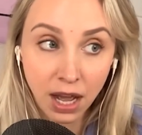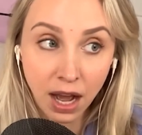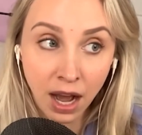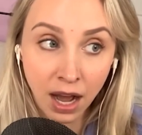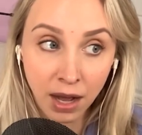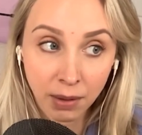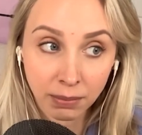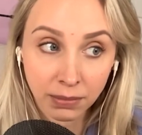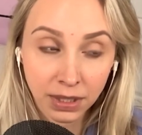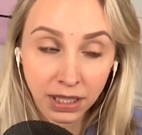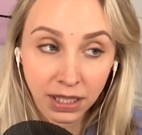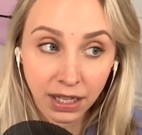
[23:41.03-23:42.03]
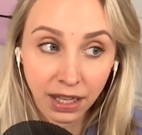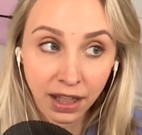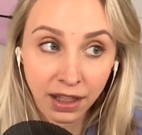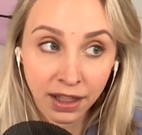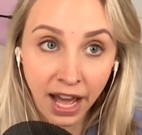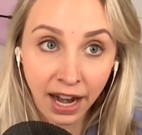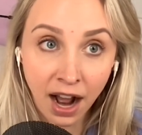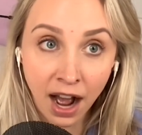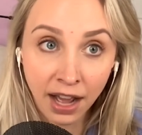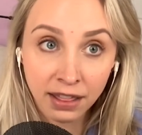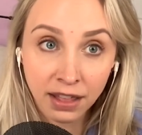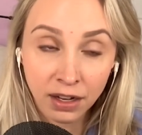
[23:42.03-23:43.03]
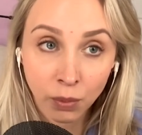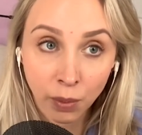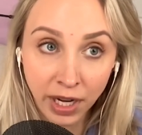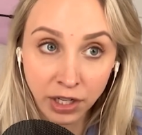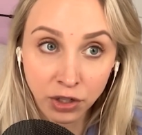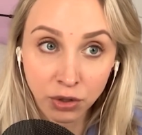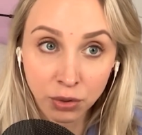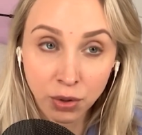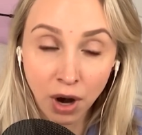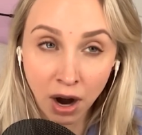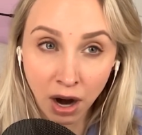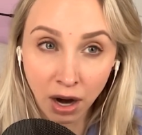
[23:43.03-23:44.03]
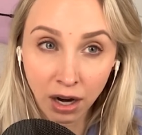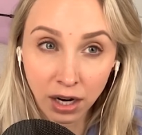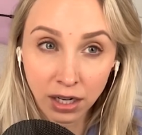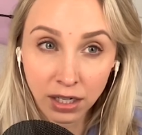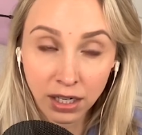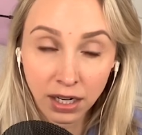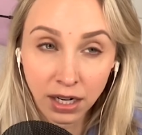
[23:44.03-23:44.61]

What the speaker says: That I think when you are